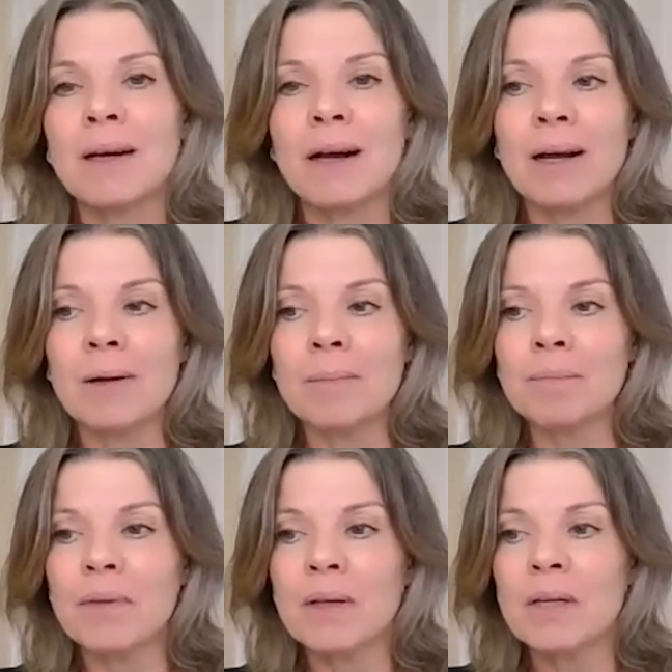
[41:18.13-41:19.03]

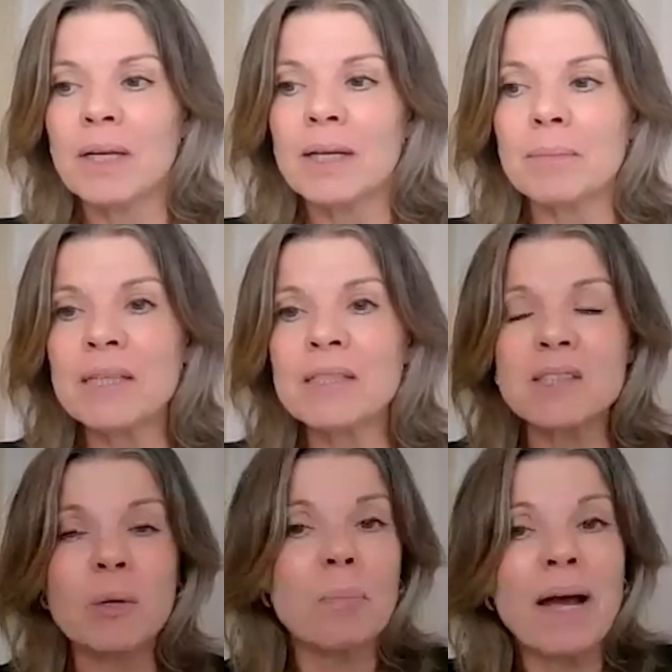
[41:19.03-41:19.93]
It means
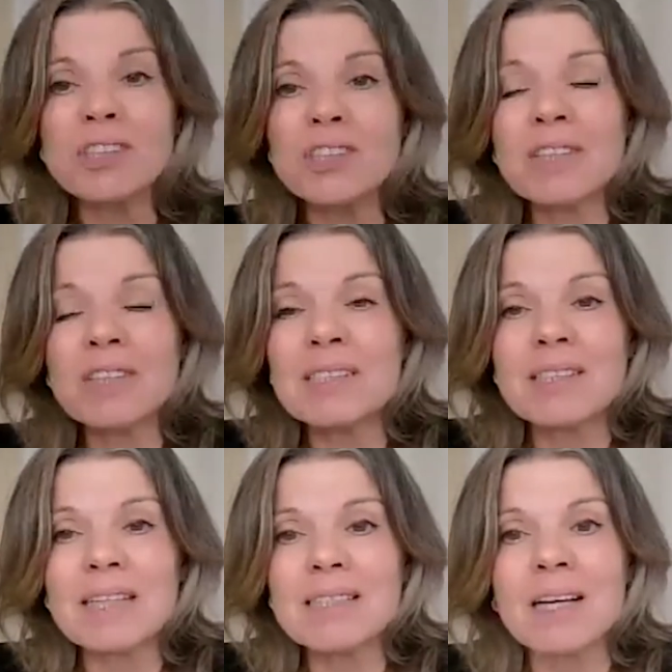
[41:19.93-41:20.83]
compassion
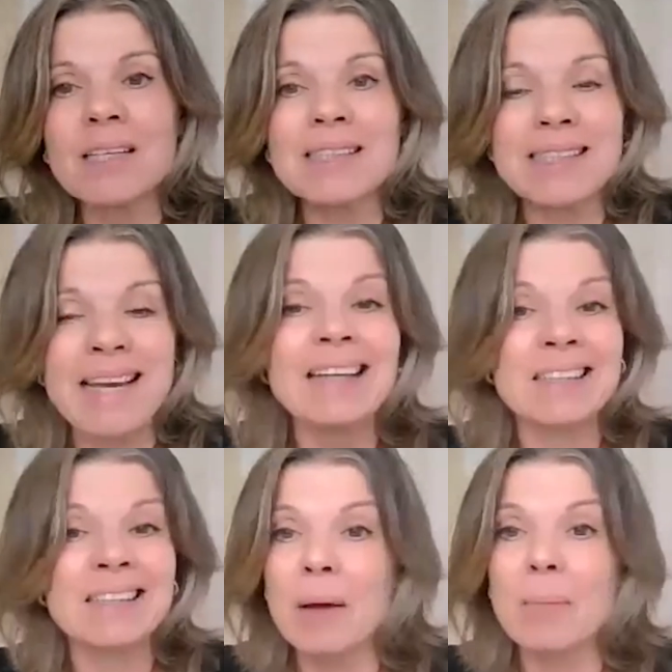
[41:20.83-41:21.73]
is
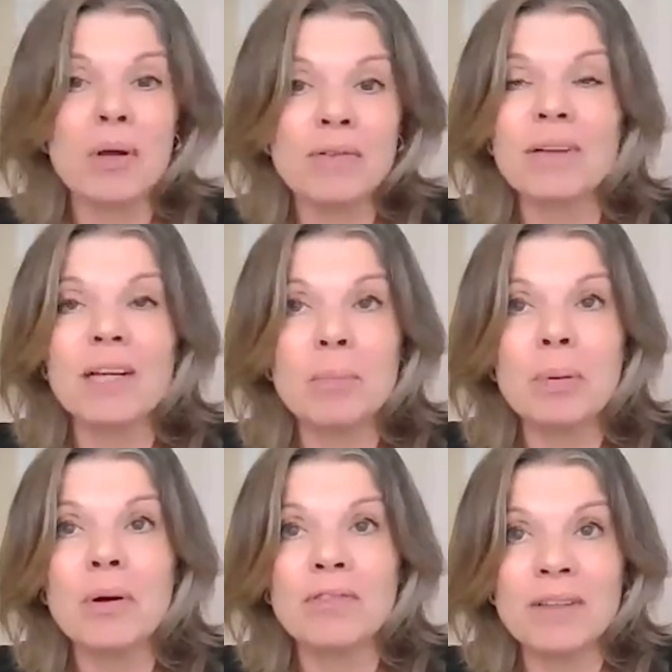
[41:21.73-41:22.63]
understanding that perfectly
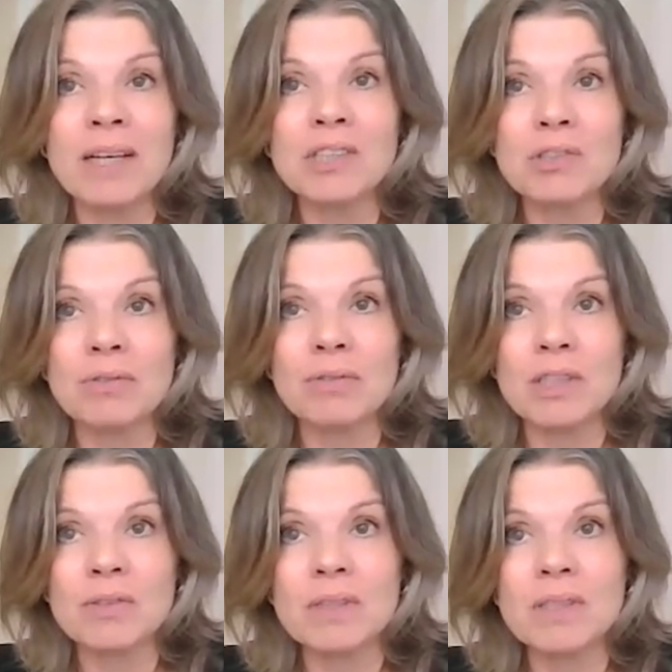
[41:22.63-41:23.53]
imperfect nature of
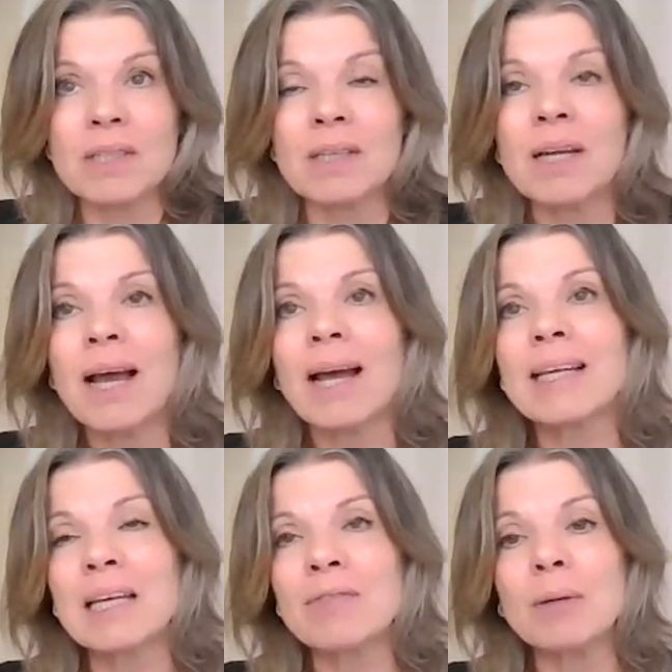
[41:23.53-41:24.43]
each of us,
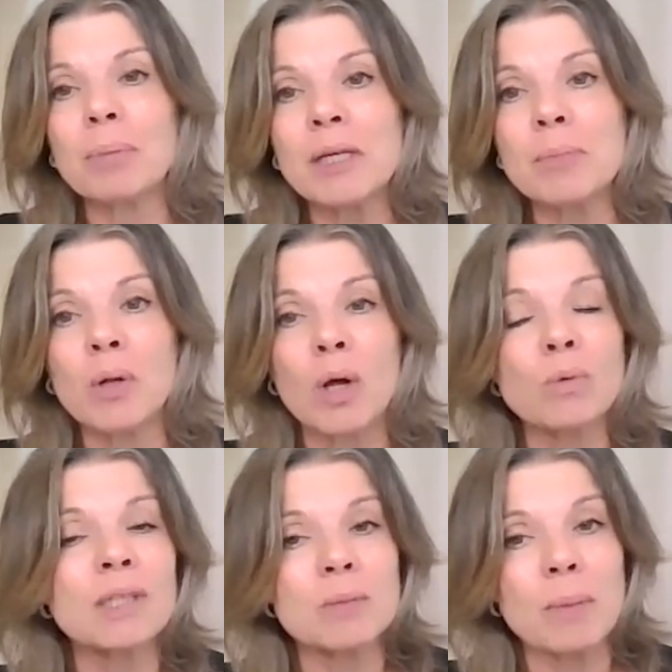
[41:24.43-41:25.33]
and giving people,
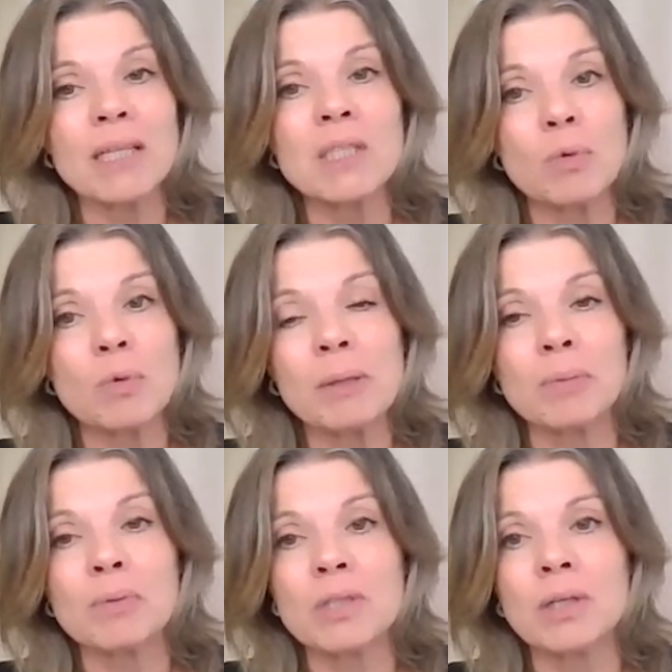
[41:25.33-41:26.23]
holding space for
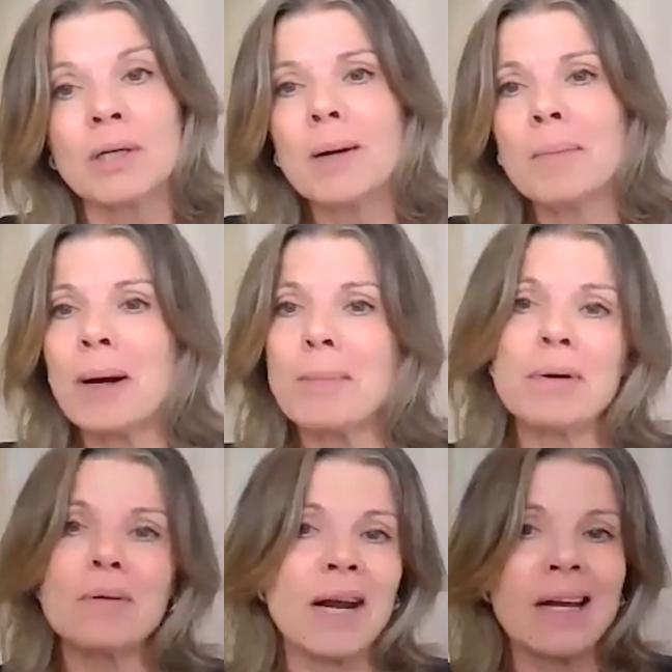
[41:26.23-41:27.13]
people to bump
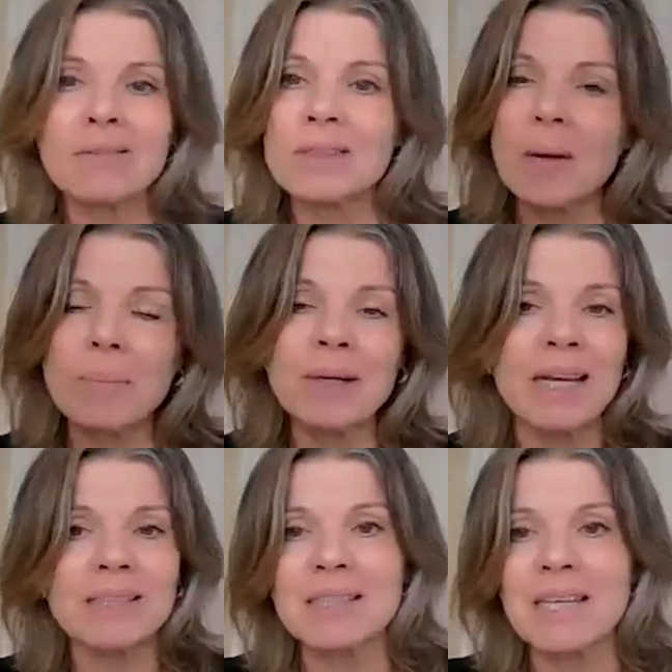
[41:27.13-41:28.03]
around up
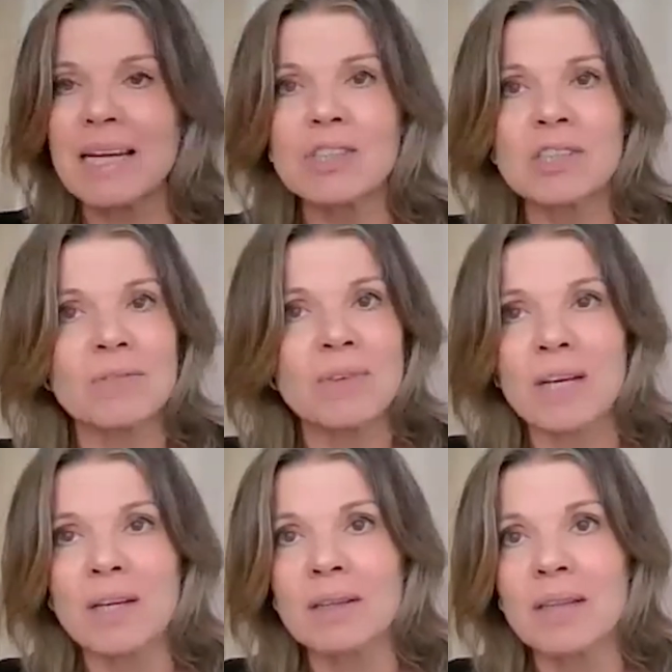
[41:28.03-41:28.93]
against the edges of
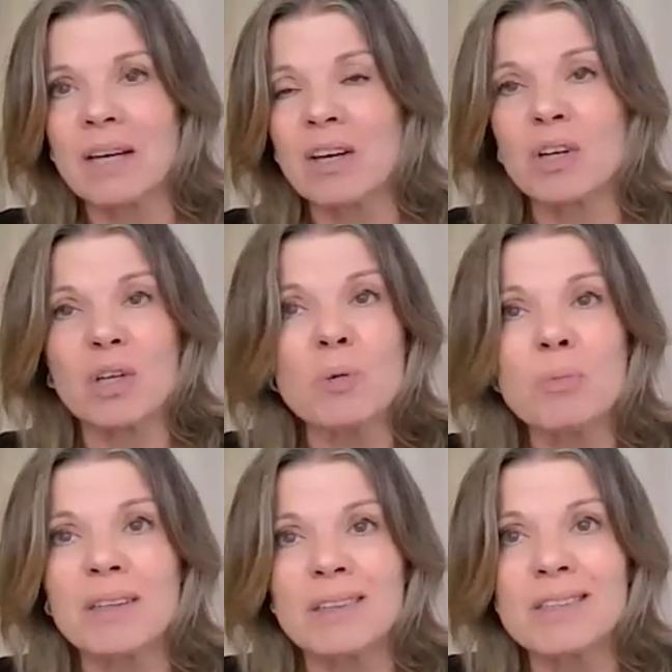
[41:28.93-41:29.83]
their kind of
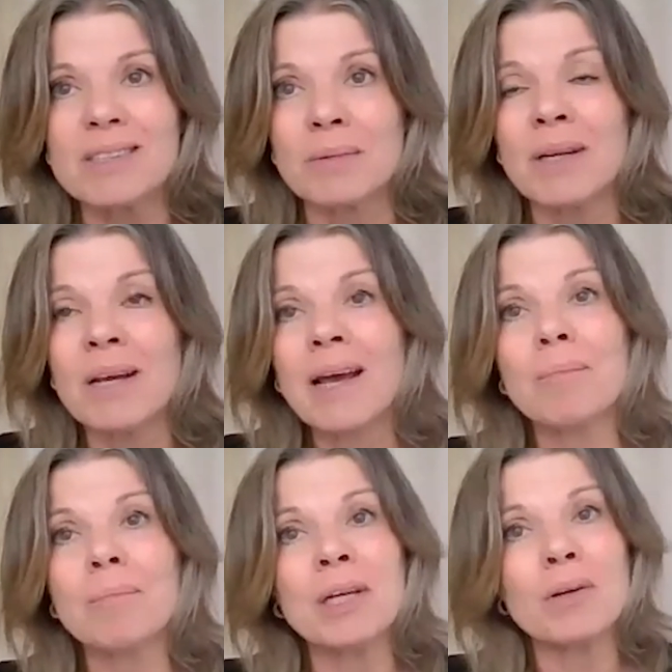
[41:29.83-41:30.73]
humanness, and
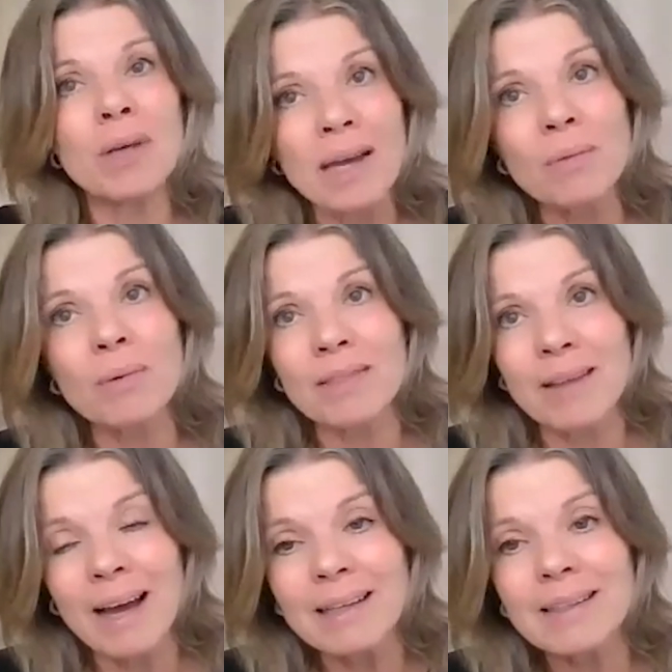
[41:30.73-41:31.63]
be okay with
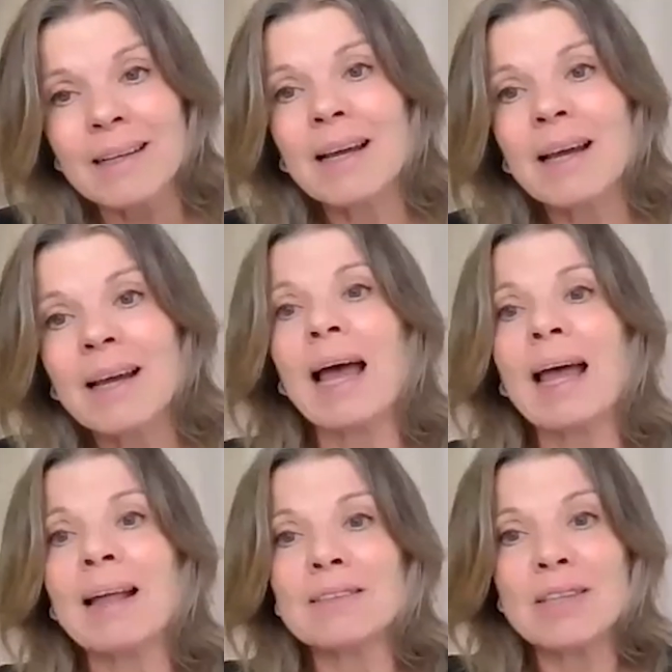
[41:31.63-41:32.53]
that,
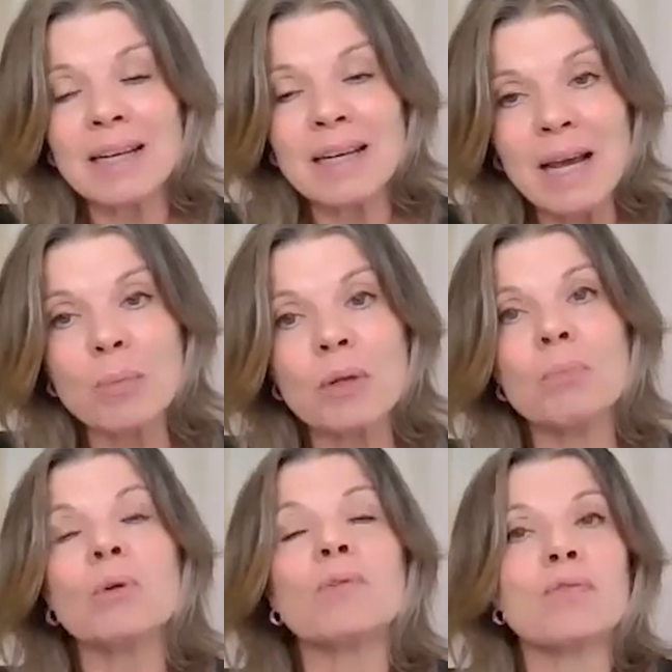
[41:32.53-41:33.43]
and then help
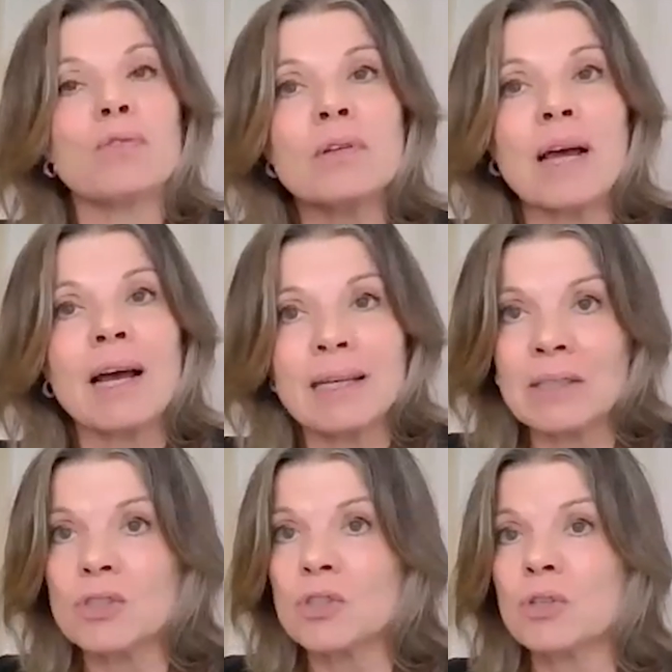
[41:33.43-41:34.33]
them move through that
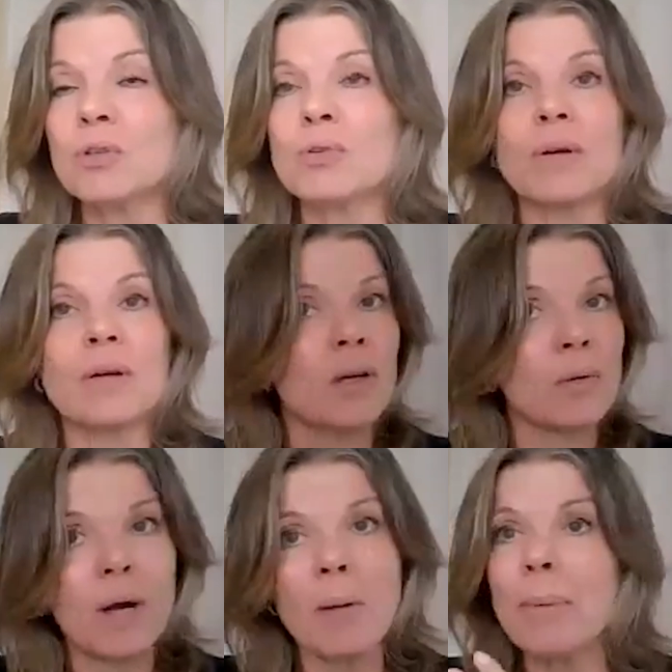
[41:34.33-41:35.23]
into, you
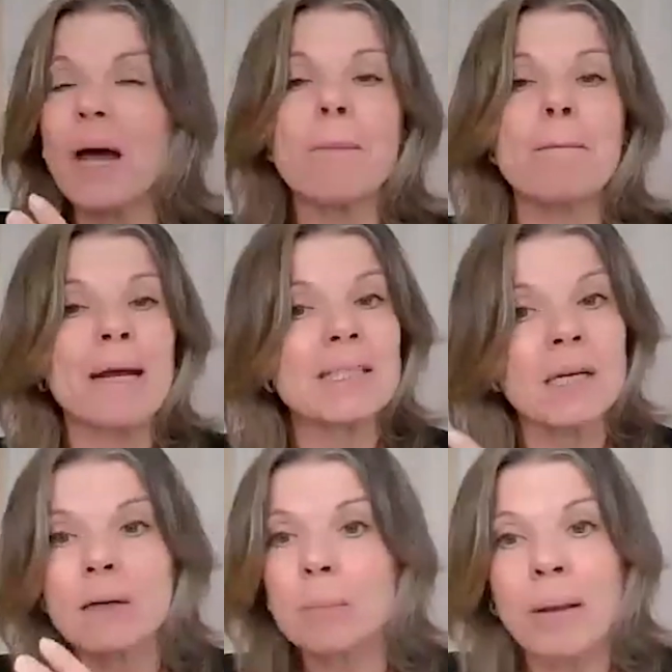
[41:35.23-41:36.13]
know, a
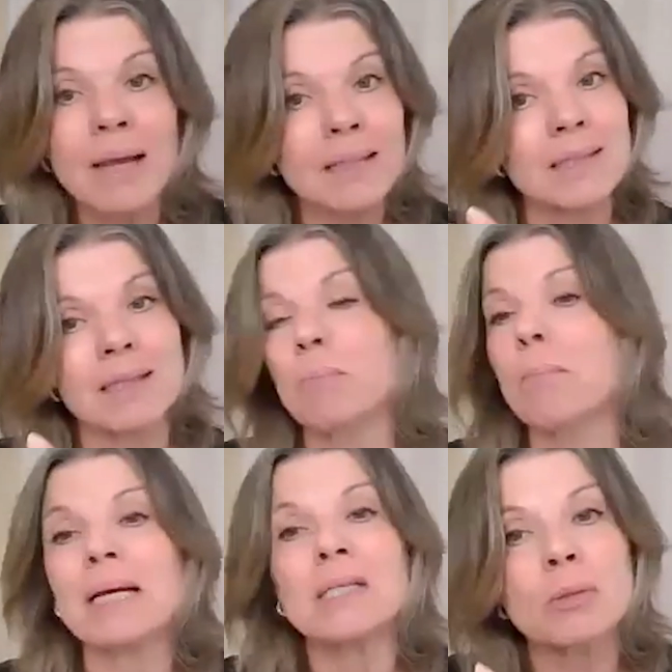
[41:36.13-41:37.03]
better place and
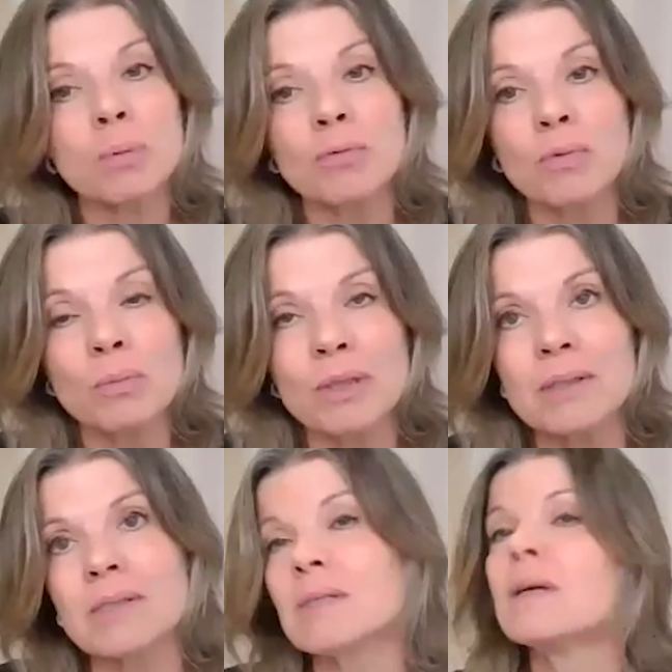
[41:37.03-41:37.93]
better
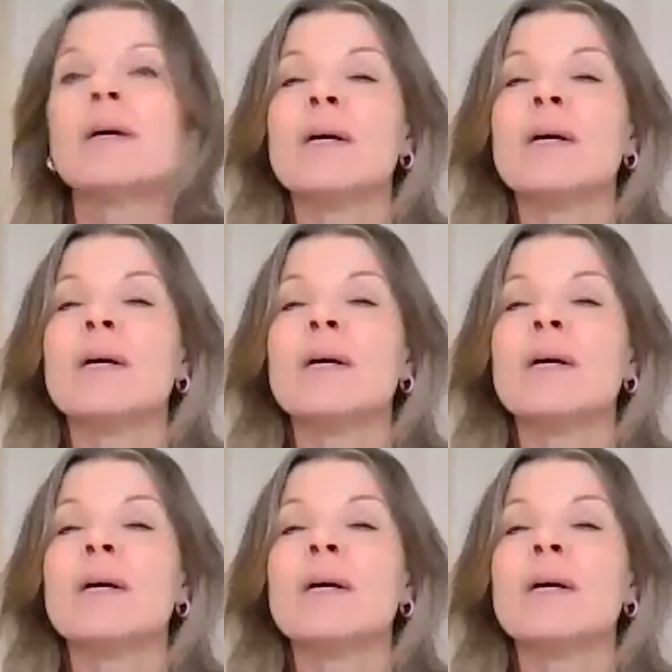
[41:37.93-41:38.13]
performance.